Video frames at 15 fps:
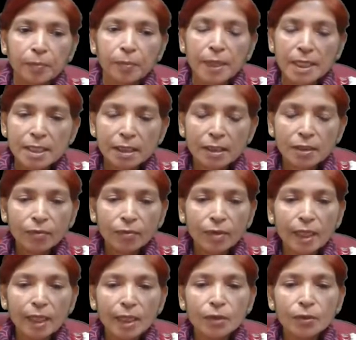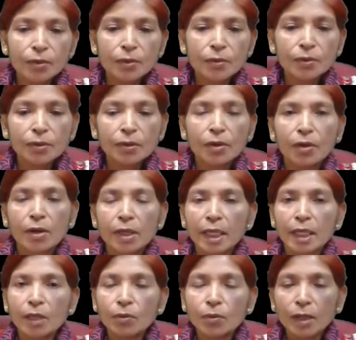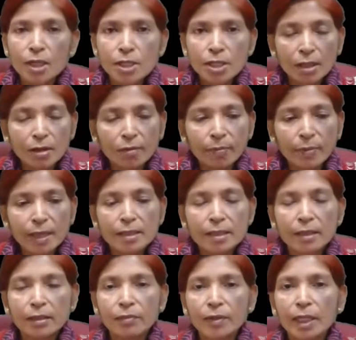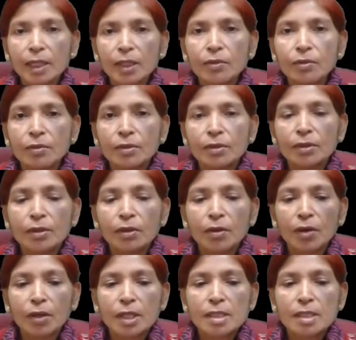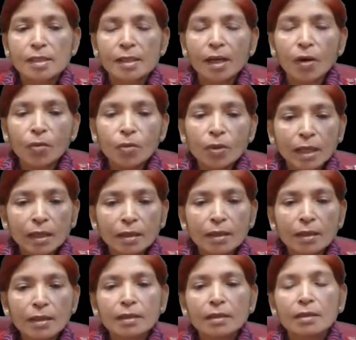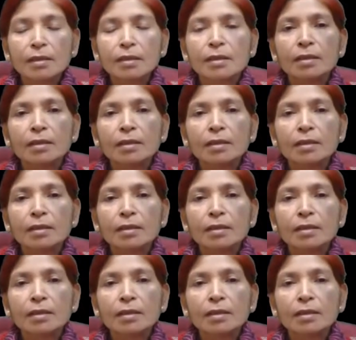Present value or calculation of present value or discounting the